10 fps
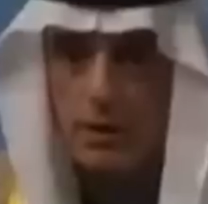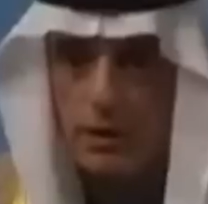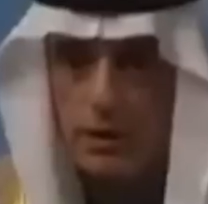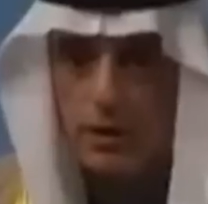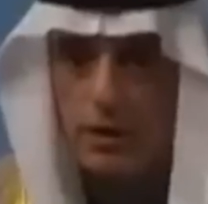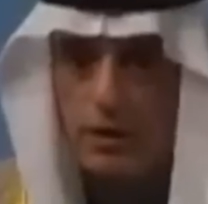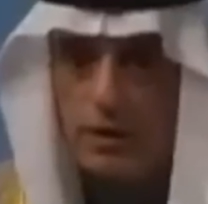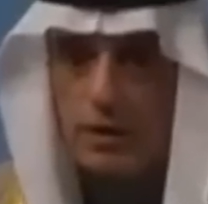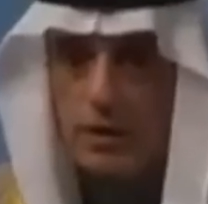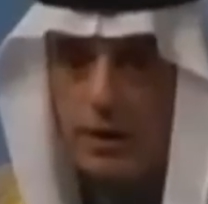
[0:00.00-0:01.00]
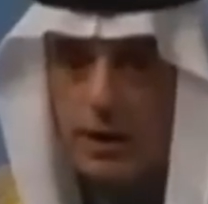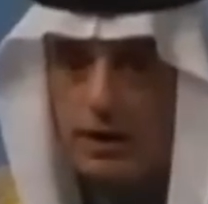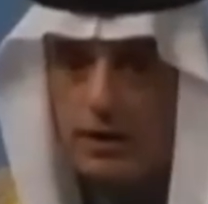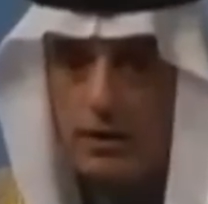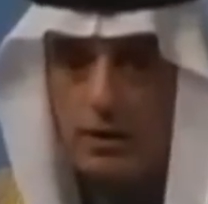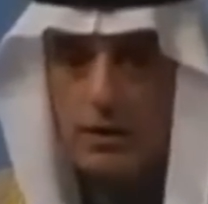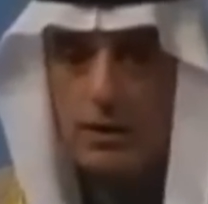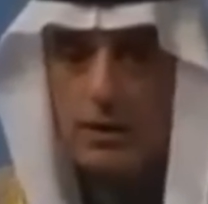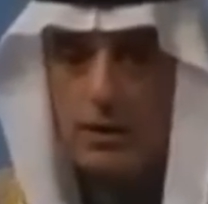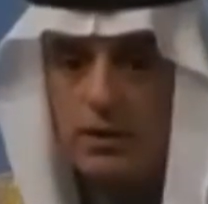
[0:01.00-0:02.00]
women in
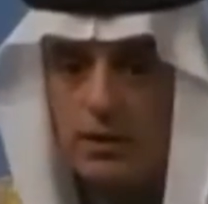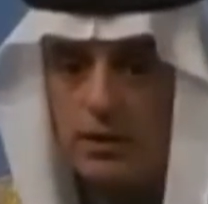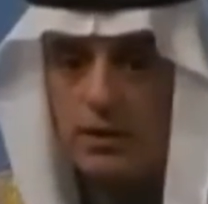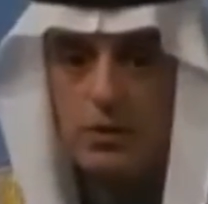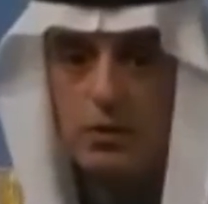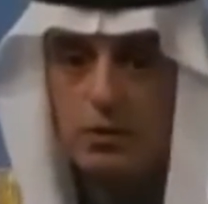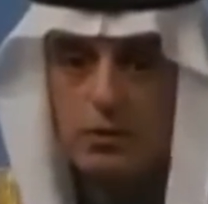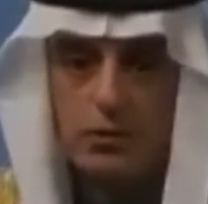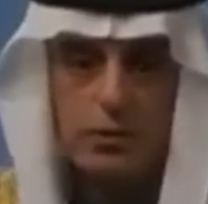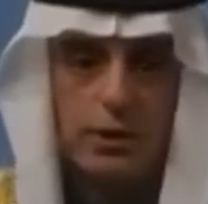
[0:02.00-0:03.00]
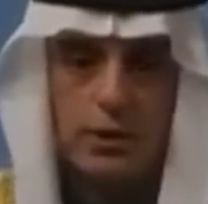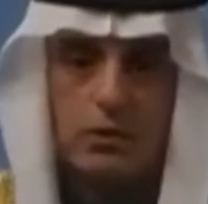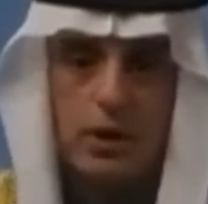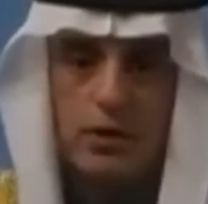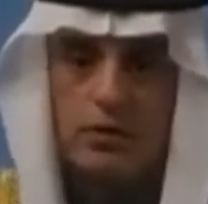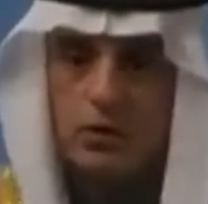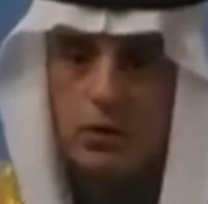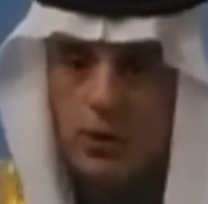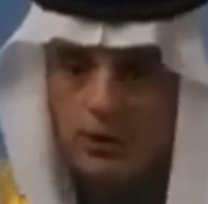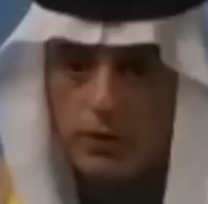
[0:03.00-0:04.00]
1960 to universal
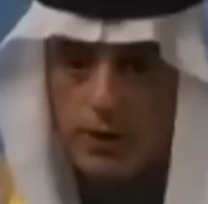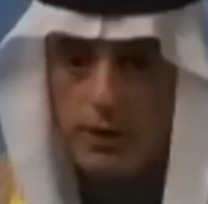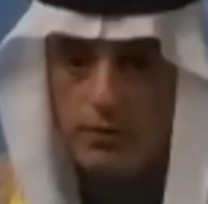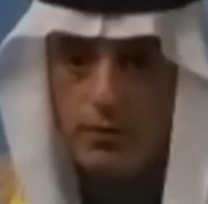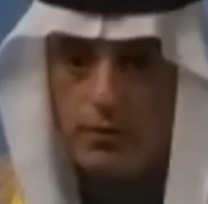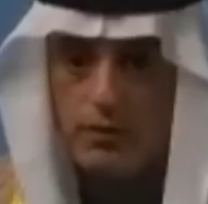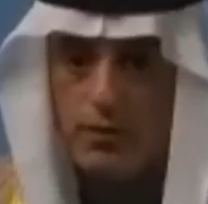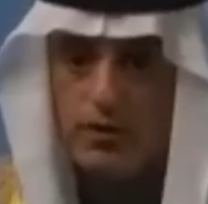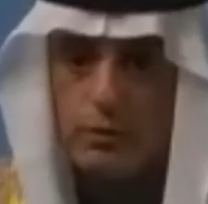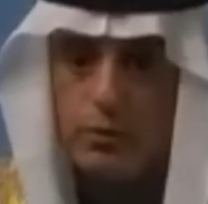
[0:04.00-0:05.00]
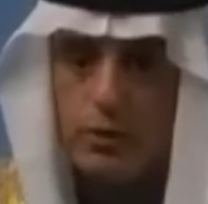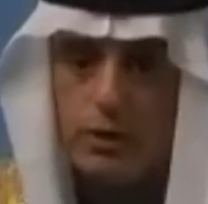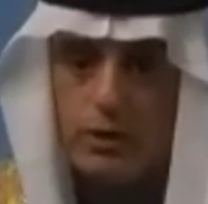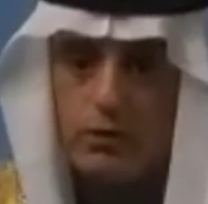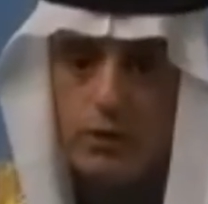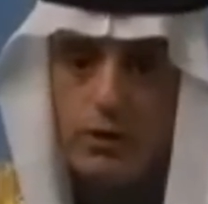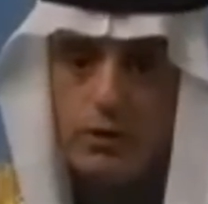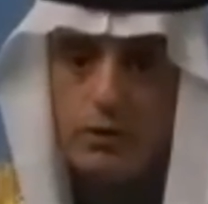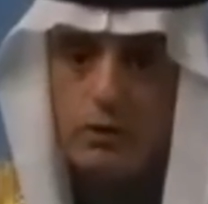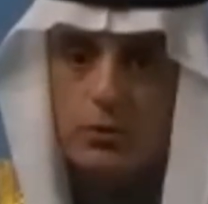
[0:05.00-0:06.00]
education to where today 55% of
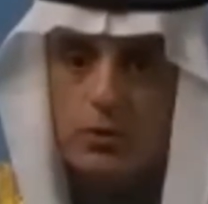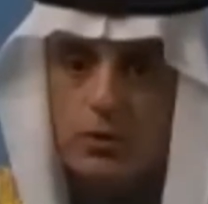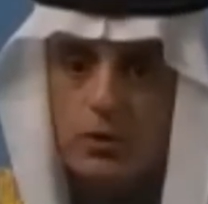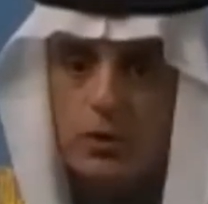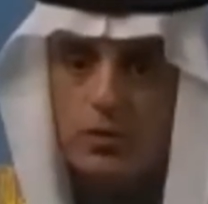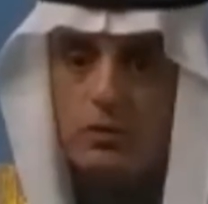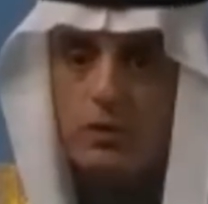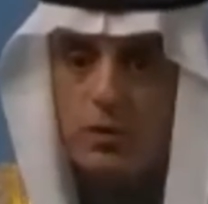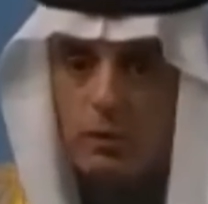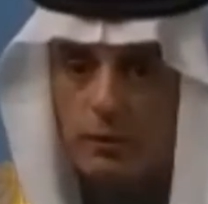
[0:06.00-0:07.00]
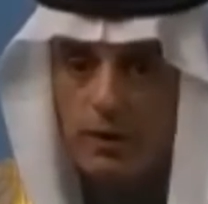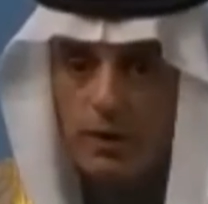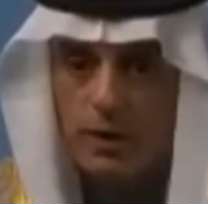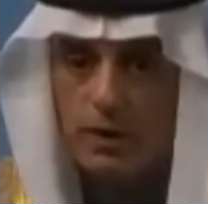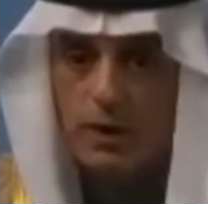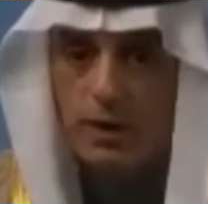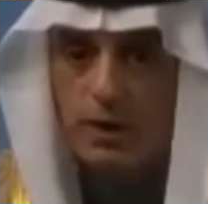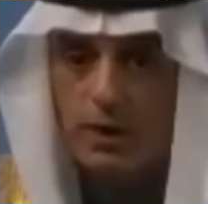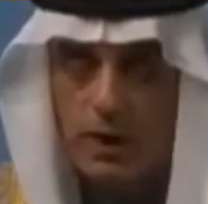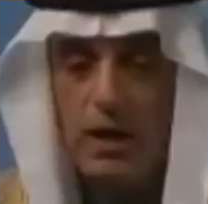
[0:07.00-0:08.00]
college students in Saudi Arabia are women.
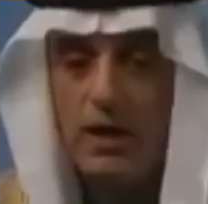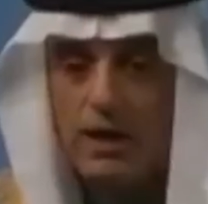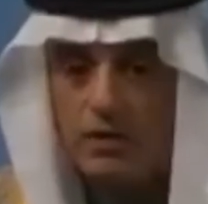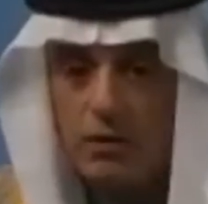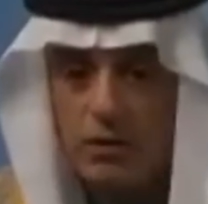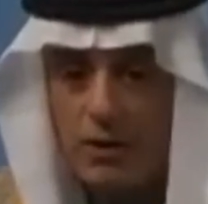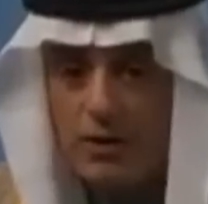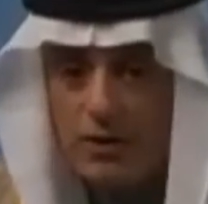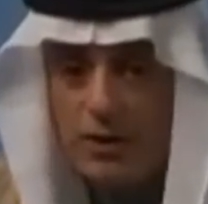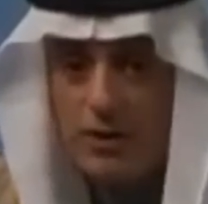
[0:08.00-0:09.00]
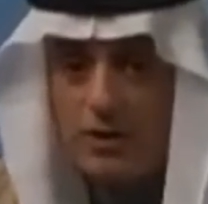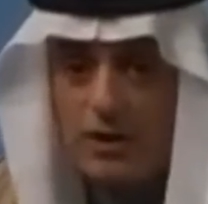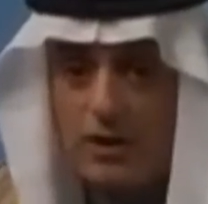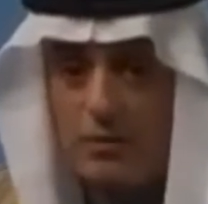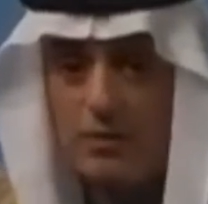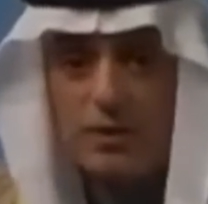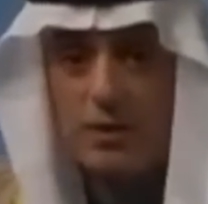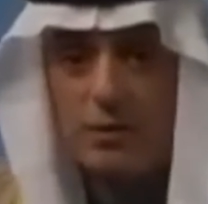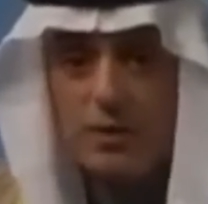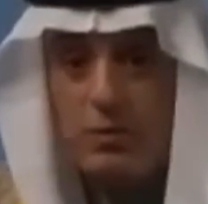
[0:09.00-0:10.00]
I can give you another statistic,
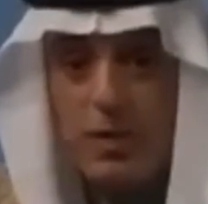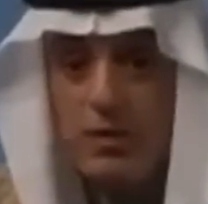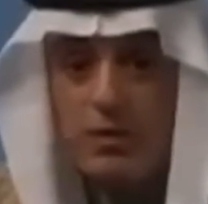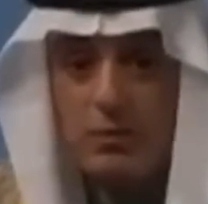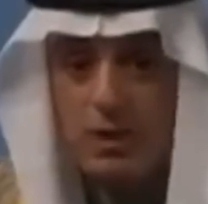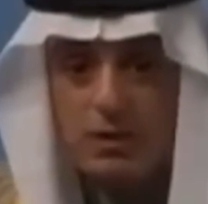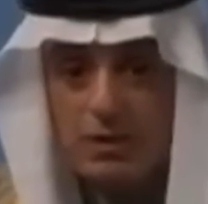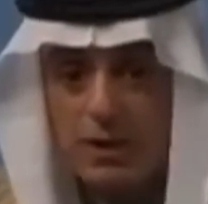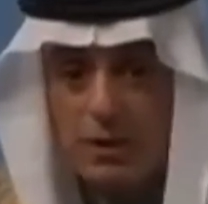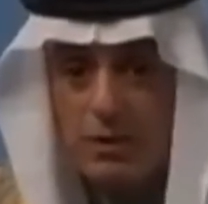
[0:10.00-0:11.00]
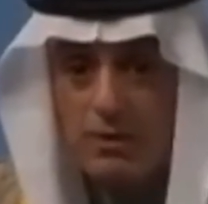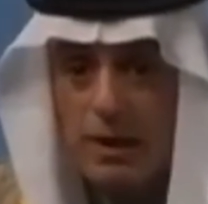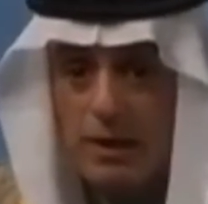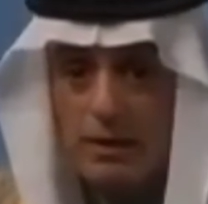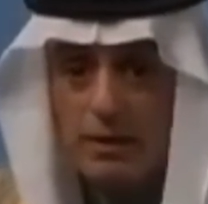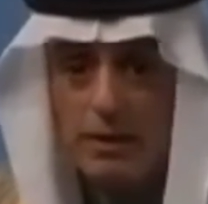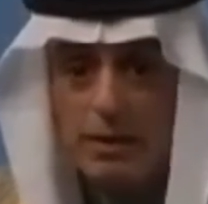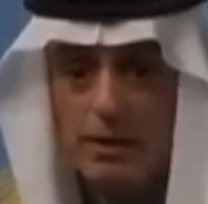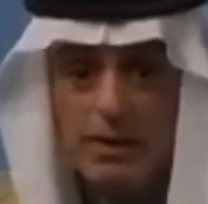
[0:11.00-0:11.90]
but it would embarrass me as a Saudi male.